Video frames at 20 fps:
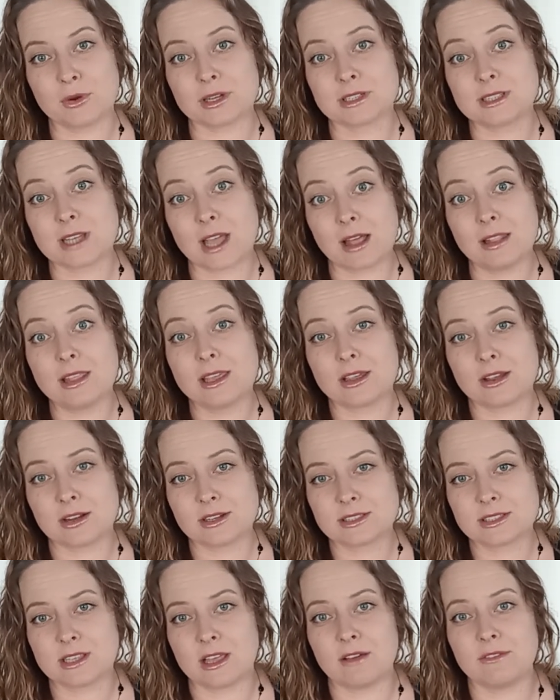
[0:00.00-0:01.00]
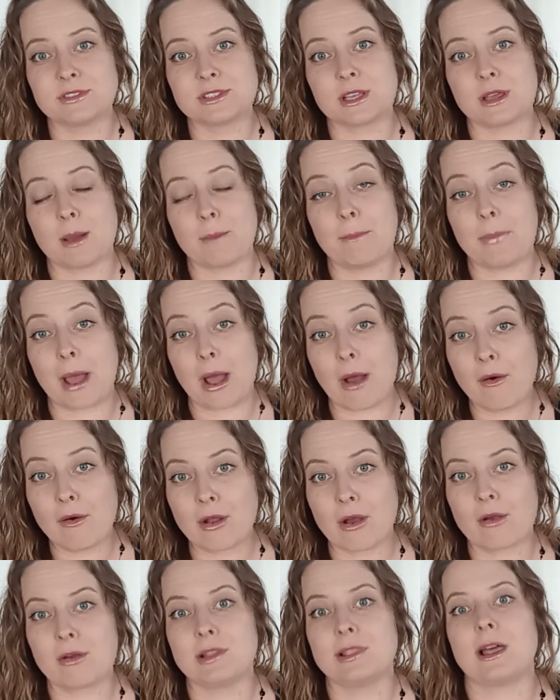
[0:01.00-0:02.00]
we're telling ourselves
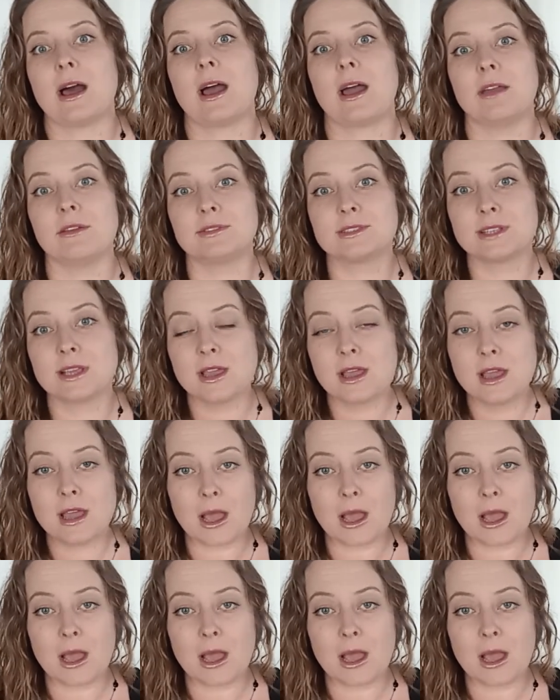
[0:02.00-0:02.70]
about our lives,